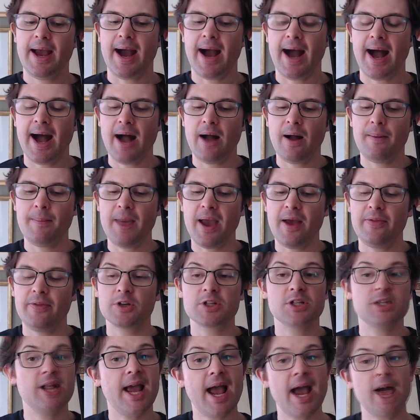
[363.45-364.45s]
And
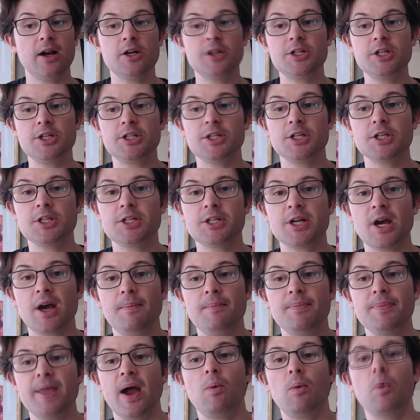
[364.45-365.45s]
there's an energy
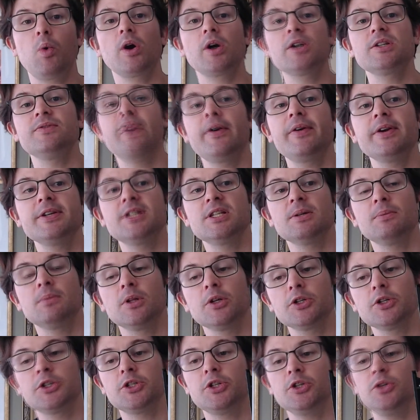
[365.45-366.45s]
system that works very
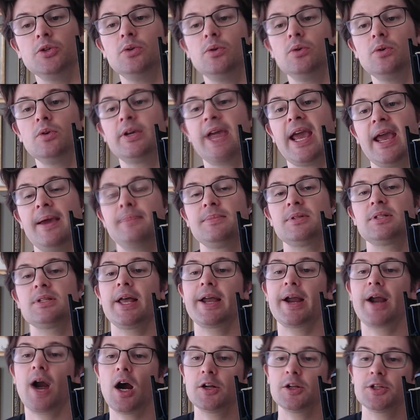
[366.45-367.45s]
similar to games
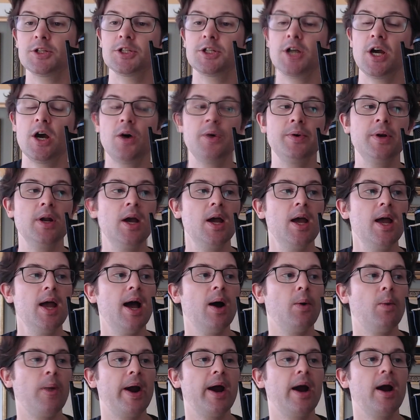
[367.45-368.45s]
like Hearthstone,
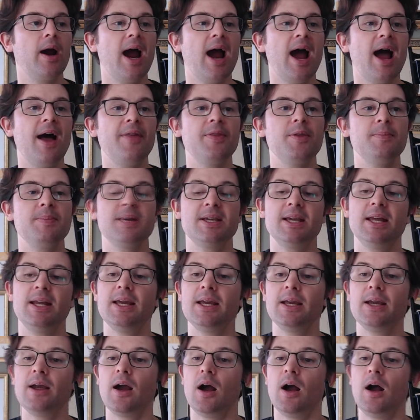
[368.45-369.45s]
where at the
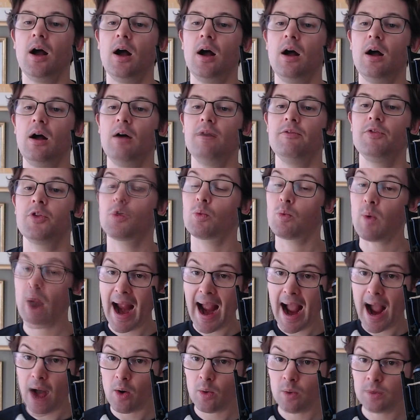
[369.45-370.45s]
beginning of the
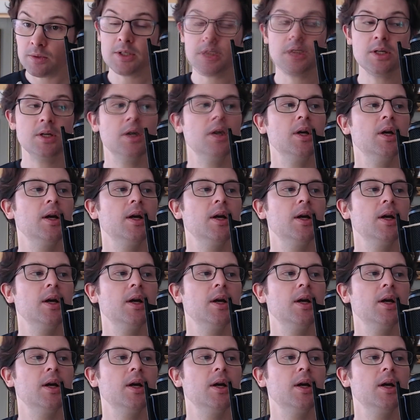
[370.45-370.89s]
round,